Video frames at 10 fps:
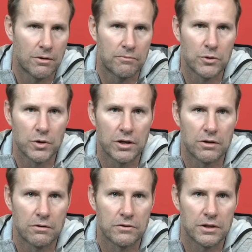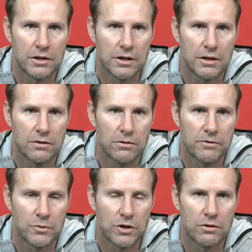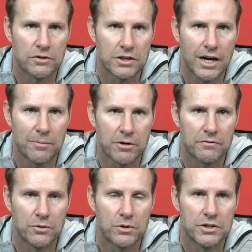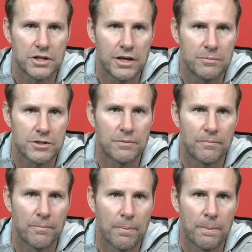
hopefully we can get over the top on a few of these games.